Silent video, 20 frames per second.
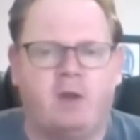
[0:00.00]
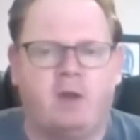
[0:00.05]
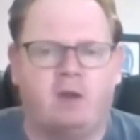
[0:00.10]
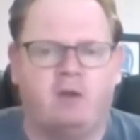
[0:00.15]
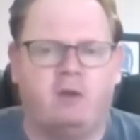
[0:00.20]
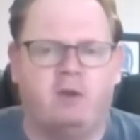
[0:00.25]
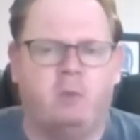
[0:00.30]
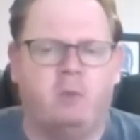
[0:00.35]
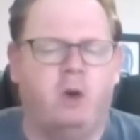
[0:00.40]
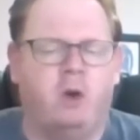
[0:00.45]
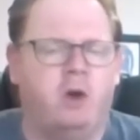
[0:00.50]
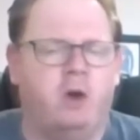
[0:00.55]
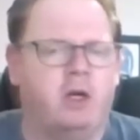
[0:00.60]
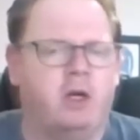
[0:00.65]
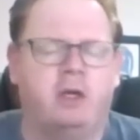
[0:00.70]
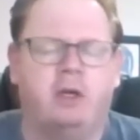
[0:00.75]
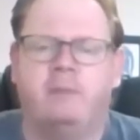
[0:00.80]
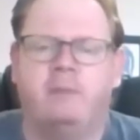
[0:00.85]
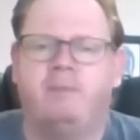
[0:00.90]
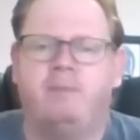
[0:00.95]
doesn't
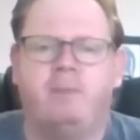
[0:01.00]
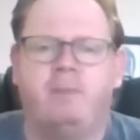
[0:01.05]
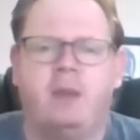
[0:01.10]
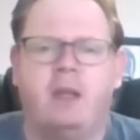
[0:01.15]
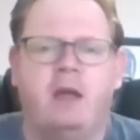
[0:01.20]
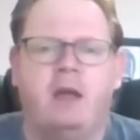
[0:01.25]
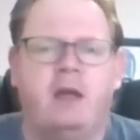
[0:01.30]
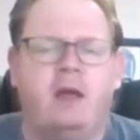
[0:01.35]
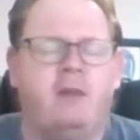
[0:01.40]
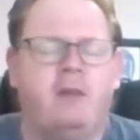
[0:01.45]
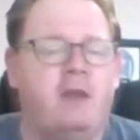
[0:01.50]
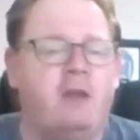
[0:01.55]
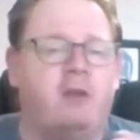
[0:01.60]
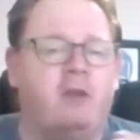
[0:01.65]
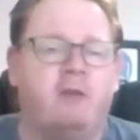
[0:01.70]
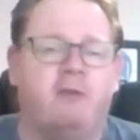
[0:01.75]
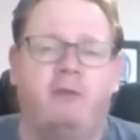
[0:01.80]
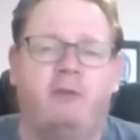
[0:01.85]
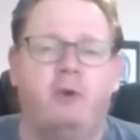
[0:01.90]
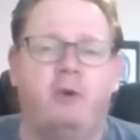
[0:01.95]
work.
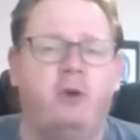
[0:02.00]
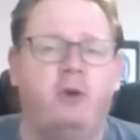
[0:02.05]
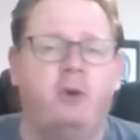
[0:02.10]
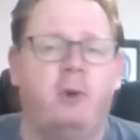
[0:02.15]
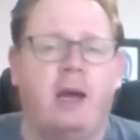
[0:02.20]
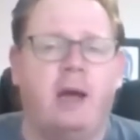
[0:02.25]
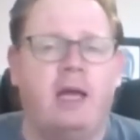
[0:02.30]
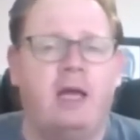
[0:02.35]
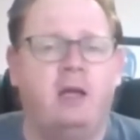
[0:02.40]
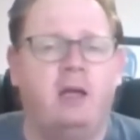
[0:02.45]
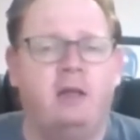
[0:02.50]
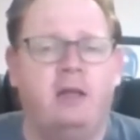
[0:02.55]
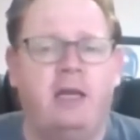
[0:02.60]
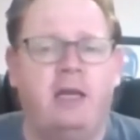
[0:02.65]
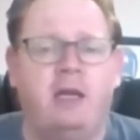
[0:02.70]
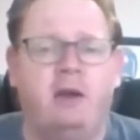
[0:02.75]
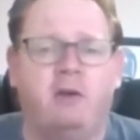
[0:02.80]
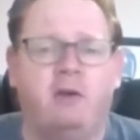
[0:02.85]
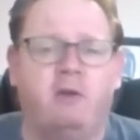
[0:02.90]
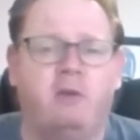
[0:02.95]
There's a voodoo angle
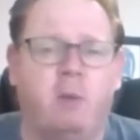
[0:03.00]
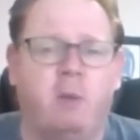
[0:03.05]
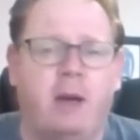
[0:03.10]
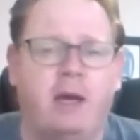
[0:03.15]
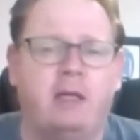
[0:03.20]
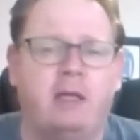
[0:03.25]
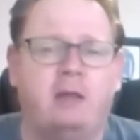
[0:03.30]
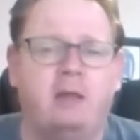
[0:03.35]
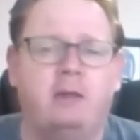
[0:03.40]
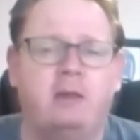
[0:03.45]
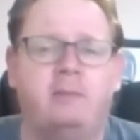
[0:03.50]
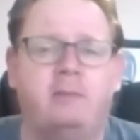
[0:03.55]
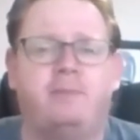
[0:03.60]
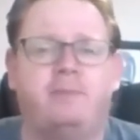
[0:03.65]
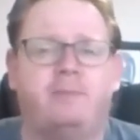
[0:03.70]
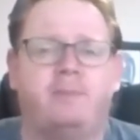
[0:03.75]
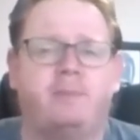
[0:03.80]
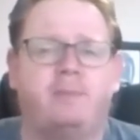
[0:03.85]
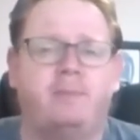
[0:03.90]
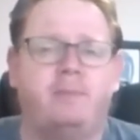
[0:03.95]
here as well
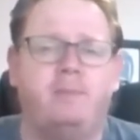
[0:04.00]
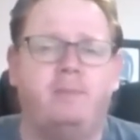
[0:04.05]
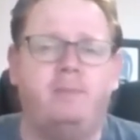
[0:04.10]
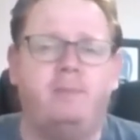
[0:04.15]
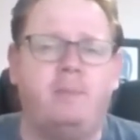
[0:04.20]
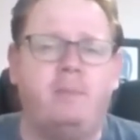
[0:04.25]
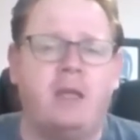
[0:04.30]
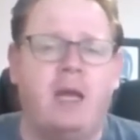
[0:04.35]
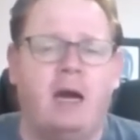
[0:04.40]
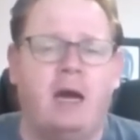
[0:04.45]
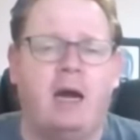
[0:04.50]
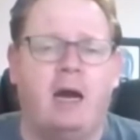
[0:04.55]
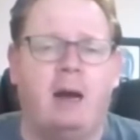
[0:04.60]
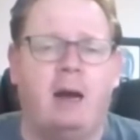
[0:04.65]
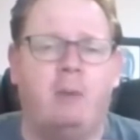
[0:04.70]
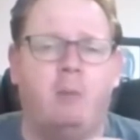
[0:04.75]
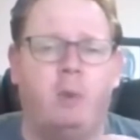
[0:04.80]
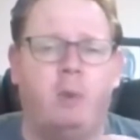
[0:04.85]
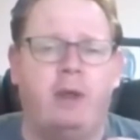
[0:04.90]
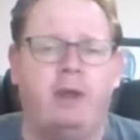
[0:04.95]

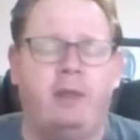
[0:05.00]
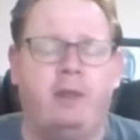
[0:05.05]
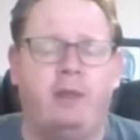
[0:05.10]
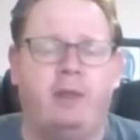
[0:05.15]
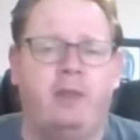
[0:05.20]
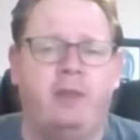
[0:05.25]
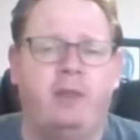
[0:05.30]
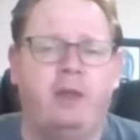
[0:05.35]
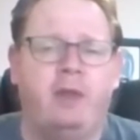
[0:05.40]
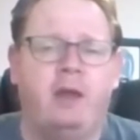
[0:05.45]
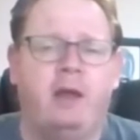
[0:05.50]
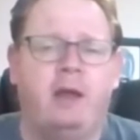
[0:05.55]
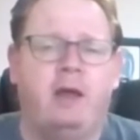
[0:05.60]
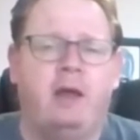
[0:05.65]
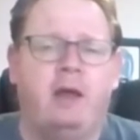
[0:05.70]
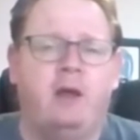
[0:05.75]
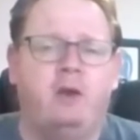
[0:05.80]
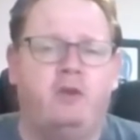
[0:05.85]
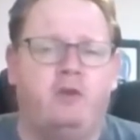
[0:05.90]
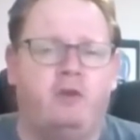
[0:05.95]
with
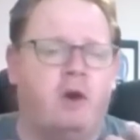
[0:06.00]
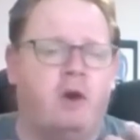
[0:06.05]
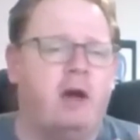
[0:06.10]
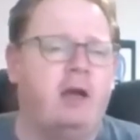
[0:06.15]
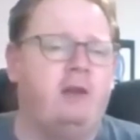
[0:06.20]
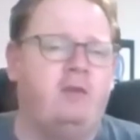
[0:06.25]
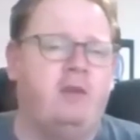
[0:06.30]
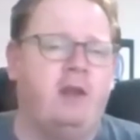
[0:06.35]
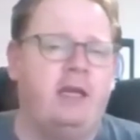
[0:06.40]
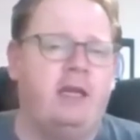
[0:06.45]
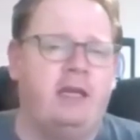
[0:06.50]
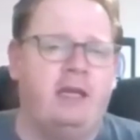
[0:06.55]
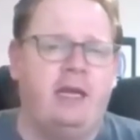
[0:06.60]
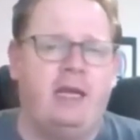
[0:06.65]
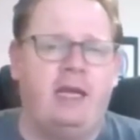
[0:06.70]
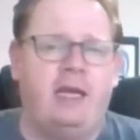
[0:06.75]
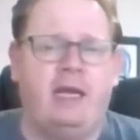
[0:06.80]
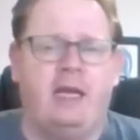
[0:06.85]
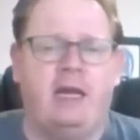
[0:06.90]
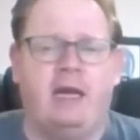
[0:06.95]
drug
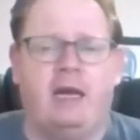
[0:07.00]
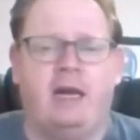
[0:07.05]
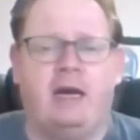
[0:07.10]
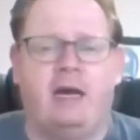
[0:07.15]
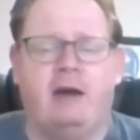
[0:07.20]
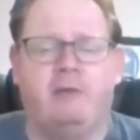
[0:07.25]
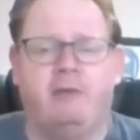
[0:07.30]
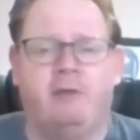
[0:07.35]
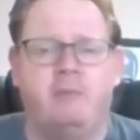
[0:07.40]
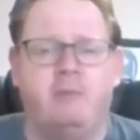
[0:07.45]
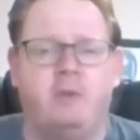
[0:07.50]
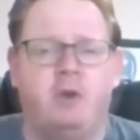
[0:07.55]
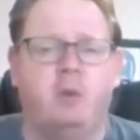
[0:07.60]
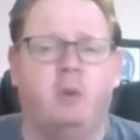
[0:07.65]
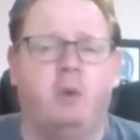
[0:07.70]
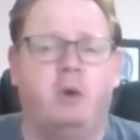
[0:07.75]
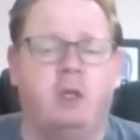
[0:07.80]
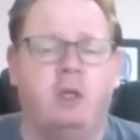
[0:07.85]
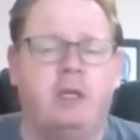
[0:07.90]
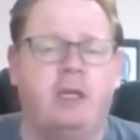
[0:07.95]
dealing from
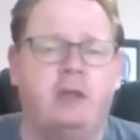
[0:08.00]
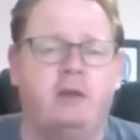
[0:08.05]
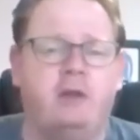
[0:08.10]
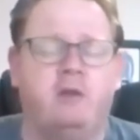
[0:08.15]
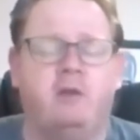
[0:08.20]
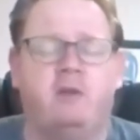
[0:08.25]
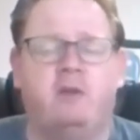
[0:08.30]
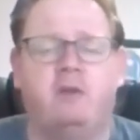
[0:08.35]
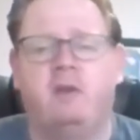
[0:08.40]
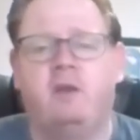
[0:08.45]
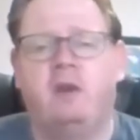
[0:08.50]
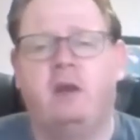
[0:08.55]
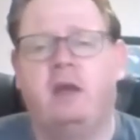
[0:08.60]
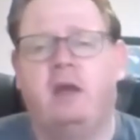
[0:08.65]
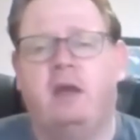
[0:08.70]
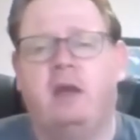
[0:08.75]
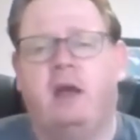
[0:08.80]
New Orleans,